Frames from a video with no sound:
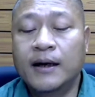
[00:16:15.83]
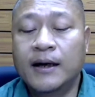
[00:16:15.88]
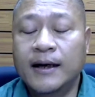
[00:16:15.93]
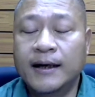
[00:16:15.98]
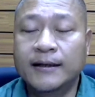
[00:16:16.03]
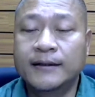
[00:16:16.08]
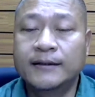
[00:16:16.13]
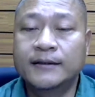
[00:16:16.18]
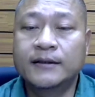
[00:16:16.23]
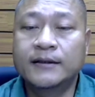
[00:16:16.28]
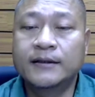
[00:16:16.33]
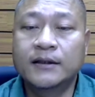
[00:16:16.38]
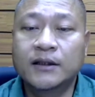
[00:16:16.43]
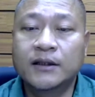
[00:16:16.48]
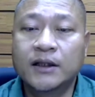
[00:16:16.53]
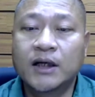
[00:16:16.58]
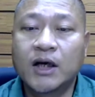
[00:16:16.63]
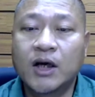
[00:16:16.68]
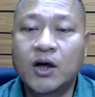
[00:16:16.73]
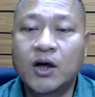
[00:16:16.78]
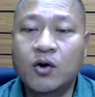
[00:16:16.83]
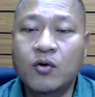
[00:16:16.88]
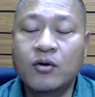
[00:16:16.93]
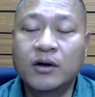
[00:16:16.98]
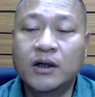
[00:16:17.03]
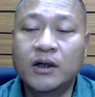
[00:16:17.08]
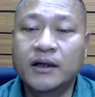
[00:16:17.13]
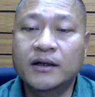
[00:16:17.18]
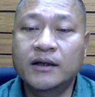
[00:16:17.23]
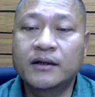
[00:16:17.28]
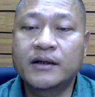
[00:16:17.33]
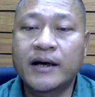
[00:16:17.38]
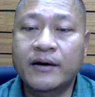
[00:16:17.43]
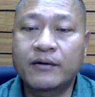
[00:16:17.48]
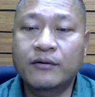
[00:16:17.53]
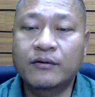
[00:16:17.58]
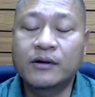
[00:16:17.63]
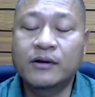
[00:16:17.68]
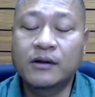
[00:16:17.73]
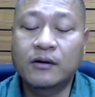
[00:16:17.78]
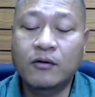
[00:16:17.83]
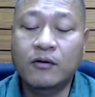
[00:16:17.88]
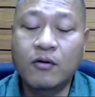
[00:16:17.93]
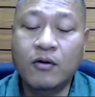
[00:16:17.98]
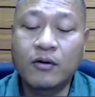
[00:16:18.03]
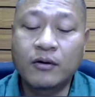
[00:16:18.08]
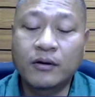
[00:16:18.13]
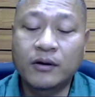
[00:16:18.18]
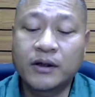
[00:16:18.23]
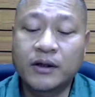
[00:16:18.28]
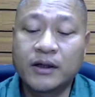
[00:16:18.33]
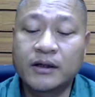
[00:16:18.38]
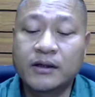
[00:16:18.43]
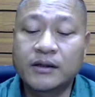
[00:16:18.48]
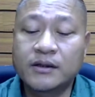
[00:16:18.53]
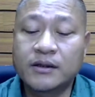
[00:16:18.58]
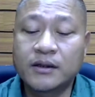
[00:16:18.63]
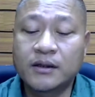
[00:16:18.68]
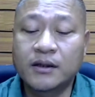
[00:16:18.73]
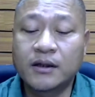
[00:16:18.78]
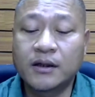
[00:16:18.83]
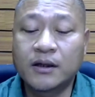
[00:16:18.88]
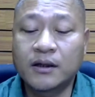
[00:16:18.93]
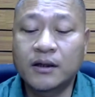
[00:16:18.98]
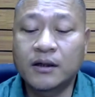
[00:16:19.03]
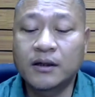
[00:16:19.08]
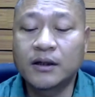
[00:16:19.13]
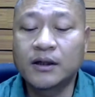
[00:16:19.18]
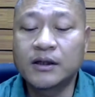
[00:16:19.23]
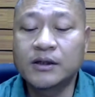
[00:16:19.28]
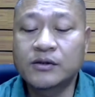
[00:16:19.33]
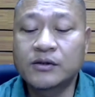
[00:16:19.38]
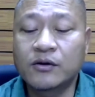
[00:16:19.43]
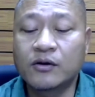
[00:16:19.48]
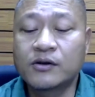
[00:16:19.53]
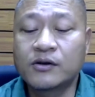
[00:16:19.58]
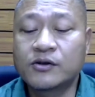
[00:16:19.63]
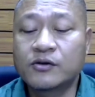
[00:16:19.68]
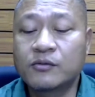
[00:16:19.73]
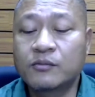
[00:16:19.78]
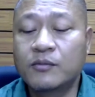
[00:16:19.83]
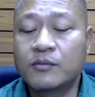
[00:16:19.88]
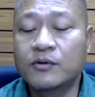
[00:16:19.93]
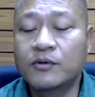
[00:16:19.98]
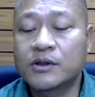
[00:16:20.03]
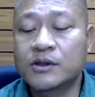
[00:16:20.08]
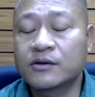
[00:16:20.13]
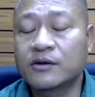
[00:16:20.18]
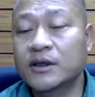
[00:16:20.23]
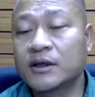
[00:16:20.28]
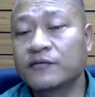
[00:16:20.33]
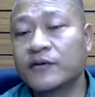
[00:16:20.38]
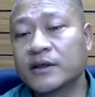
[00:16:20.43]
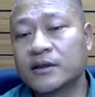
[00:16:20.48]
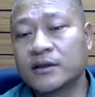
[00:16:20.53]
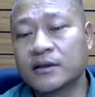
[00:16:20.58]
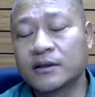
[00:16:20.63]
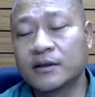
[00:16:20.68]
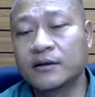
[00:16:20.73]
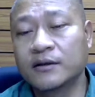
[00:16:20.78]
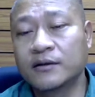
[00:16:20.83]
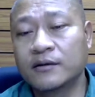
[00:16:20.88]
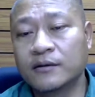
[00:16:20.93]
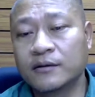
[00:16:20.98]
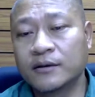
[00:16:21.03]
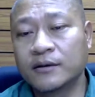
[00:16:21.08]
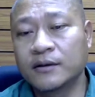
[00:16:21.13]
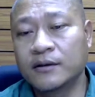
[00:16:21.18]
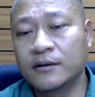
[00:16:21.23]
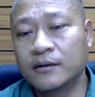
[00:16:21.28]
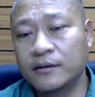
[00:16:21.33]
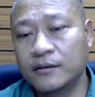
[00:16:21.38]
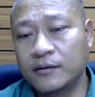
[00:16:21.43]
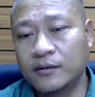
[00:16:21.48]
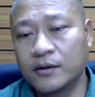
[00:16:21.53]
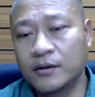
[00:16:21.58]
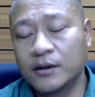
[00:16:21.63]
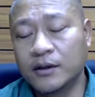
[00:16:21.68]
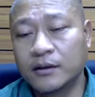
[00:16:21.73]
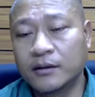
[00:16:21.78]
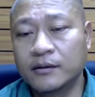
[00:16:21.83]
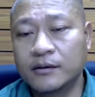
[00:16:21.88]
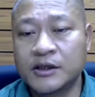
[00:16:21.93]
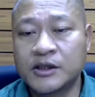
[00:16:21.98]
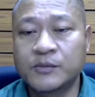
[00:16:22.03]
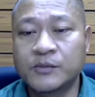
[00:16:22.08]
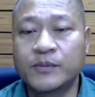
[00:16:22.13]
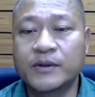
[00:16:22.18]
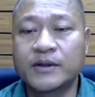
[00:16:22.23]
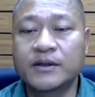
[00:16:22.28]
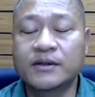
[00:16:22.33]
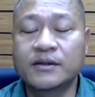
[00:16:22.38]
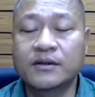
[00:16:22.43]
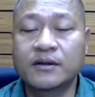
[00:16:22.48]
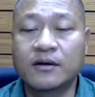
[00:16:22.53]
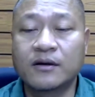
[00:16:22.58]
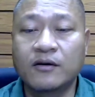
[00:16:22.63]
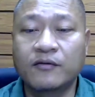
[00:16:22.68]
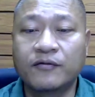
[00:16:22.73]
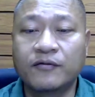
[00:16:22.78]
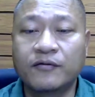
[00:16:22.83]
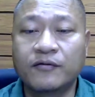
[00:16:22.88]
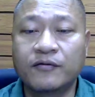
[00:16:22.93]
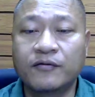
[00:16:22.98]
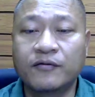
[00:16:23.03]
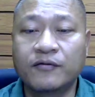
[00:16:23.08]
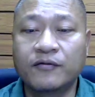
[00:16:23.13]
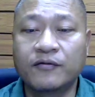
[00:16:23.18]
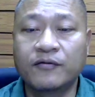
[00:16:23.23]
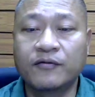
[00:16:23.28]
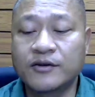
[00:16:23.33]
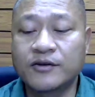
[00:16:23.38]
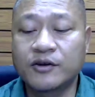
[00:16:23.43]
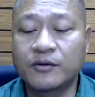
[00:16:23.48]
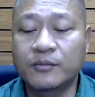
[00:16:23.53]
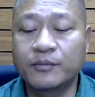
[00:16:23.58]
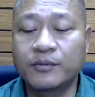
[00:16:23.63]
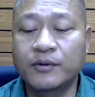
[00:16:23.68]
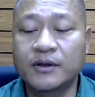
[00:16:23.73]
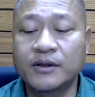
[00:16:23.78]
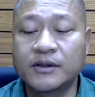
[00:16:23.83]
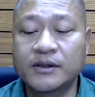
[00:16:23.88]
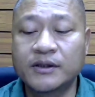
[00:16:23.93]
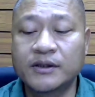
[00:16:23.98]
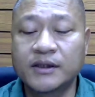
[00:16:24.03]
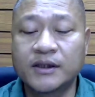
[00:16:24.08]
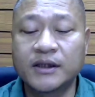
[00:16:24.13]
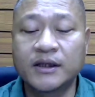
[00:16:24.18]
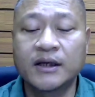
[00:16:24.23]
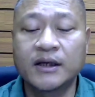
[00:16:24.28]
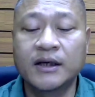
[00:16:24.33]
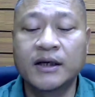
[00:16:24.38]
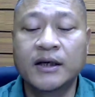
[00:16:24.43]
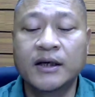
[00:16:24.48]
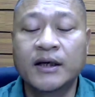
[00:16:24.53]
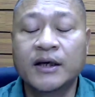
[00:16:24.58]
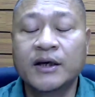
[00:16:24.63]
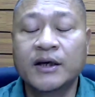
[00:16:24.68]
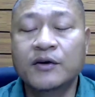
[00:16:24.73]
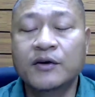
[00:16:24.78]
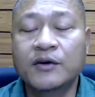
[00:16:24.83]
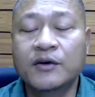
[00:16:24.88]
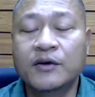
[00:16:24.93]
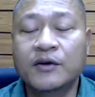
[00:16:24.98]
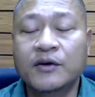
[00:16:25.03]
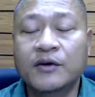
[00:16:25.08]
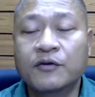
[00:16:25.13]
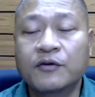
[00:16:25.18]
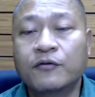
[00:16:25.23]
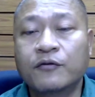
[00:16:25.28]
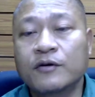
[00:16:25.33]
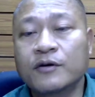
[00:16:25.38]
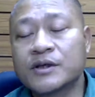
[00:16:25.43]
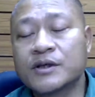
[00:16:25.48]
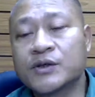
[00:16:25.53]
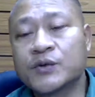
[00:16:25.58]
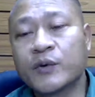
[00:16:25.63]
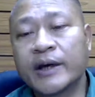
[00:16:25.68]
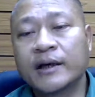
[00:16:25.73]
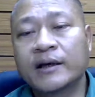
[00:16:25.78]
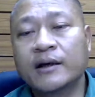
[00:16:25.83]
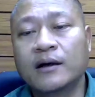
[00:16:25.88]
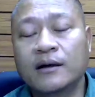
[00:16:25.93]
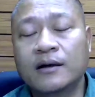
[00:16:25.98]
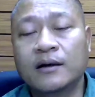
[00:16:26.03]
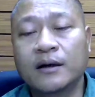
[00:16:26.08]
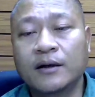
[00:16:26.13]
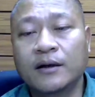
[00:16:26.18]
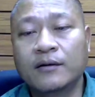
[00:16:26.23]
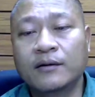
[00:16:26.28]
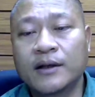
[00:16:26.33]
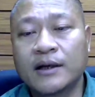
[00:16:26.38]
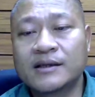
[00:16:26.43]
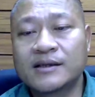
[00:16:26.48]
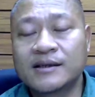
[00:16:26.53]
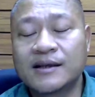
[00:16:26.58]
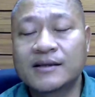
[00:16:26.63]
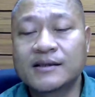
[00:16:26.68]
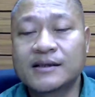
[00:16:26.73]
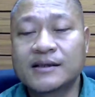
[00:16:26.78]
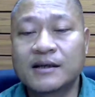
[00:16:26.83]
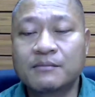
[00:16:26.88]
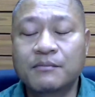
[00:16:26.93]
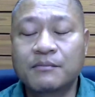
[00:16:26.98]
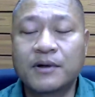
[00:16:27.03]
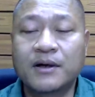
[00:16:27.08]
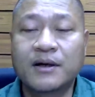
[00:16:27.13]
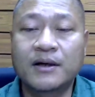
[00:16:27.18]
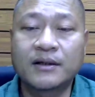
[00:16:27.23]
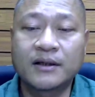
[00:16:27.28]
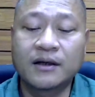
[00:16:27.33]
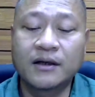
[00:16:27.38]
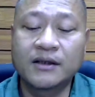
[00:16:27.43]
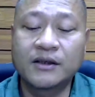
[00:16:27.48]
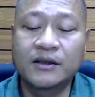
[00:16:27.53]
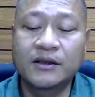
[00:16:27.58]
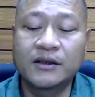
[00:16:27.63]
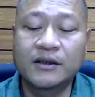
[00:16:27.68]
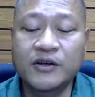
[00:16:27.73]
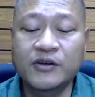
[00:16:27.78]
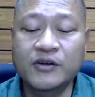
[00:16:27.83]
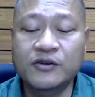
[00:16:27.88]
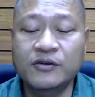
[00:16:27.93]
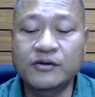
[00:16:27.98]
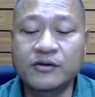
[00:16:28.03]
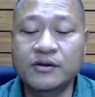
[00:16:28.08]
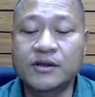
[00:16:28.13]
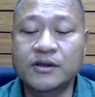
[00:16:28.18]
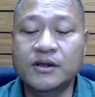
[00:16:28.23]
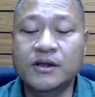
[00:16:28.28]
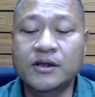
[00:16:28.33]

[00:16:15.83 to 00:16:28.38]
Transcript: And Harold Conklin is also most noted with the discipline of ecological anthropology for showing that slash and burn cultivation